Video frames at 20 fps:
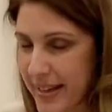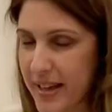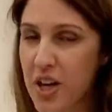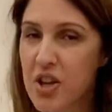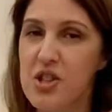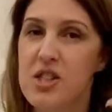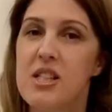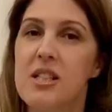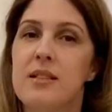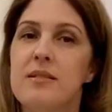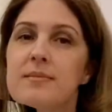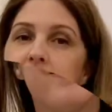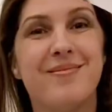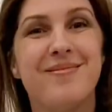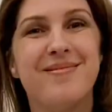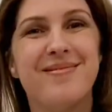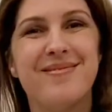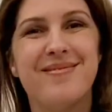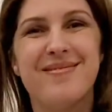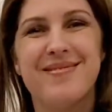goes.
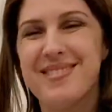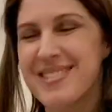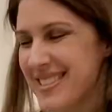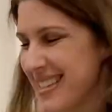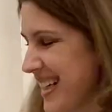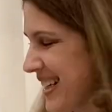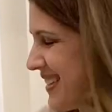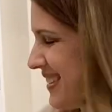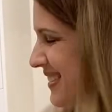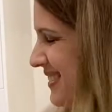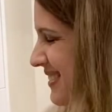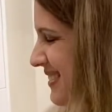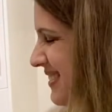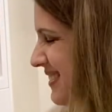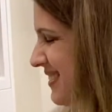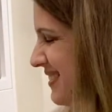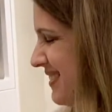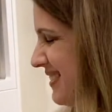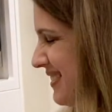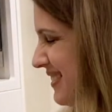Done.
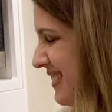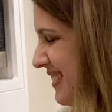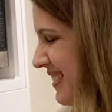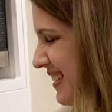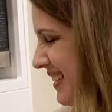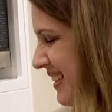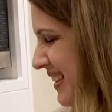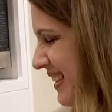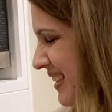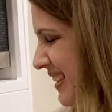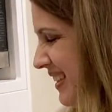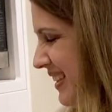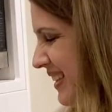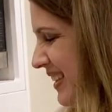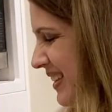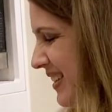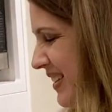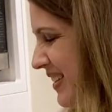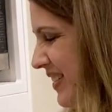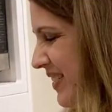
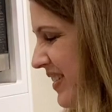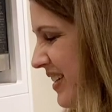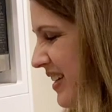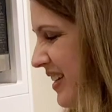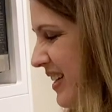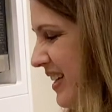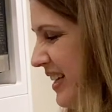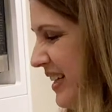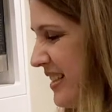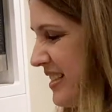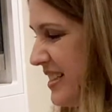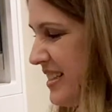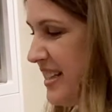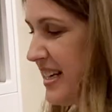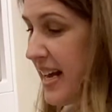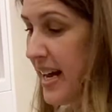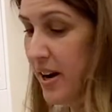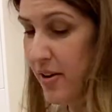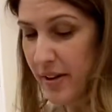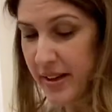All right,
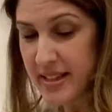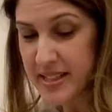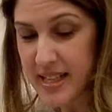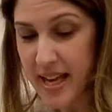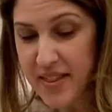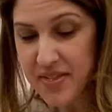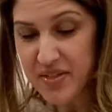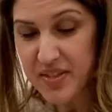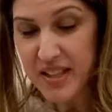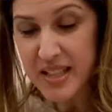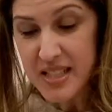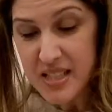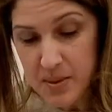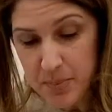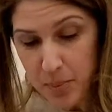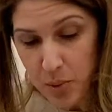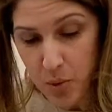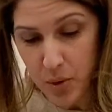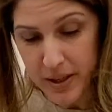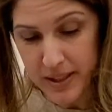now it's at this
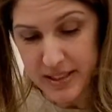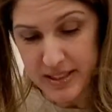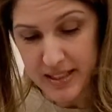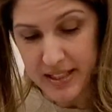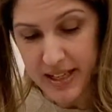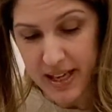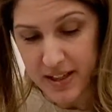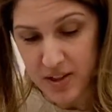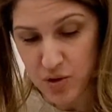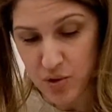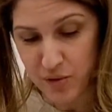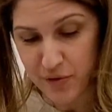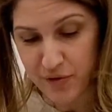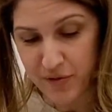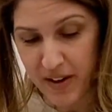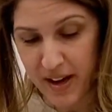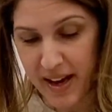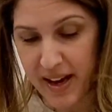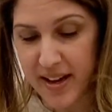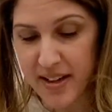point in actual
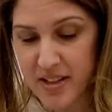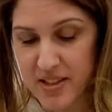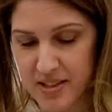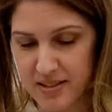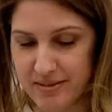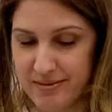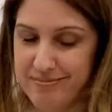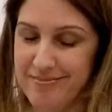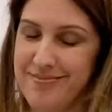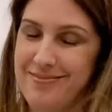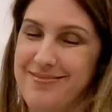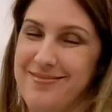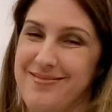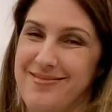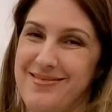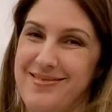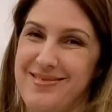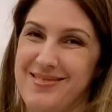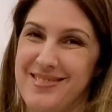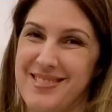fact
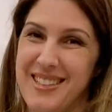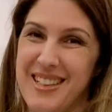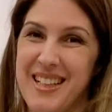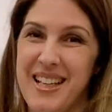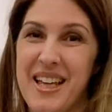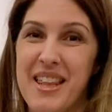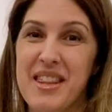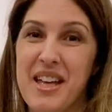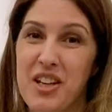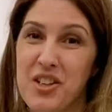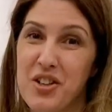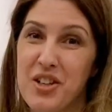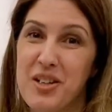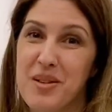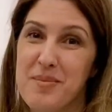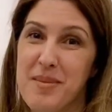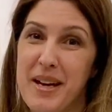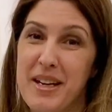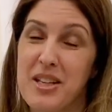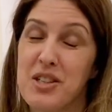that you can
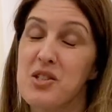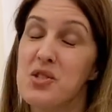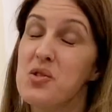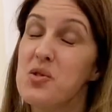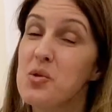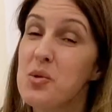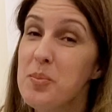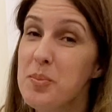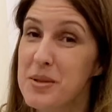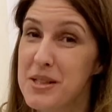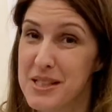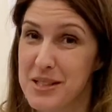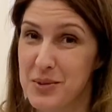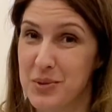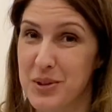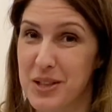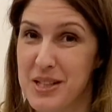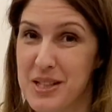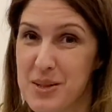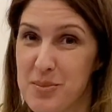make it super
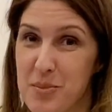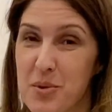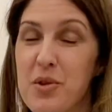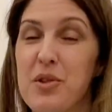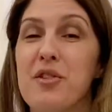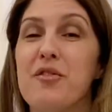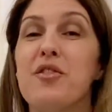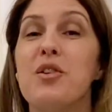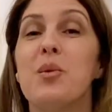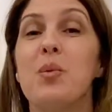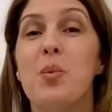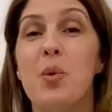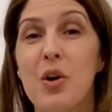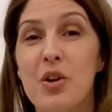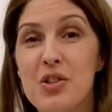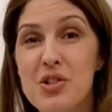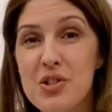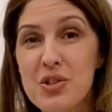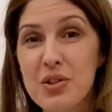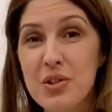silky smooth if you
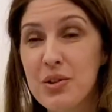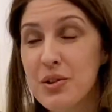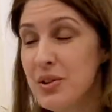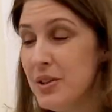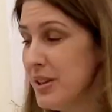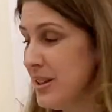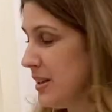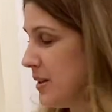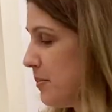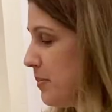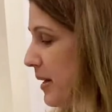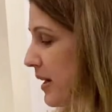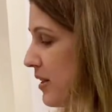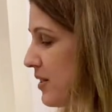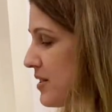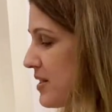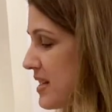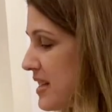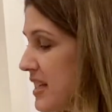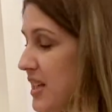want to,
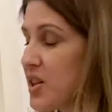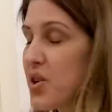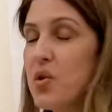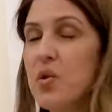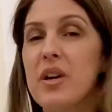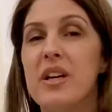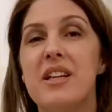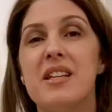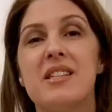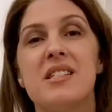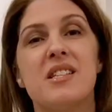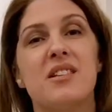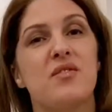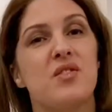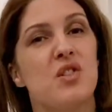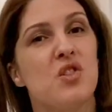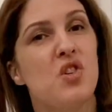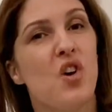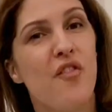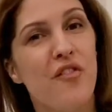because the ingredients have
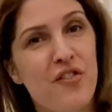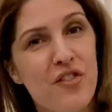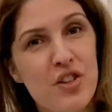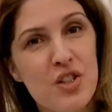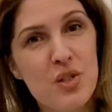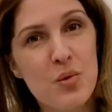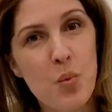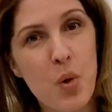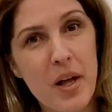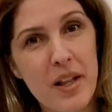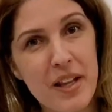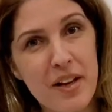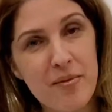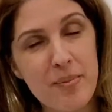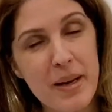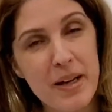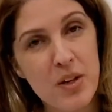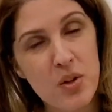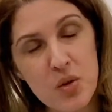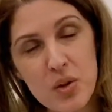softened while they've
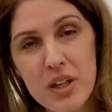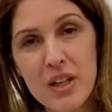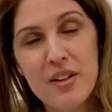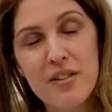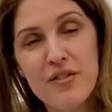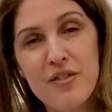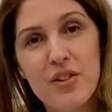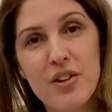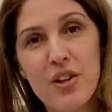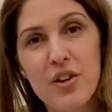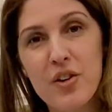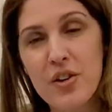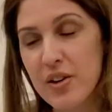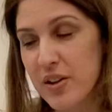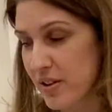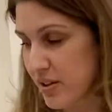been cooking for the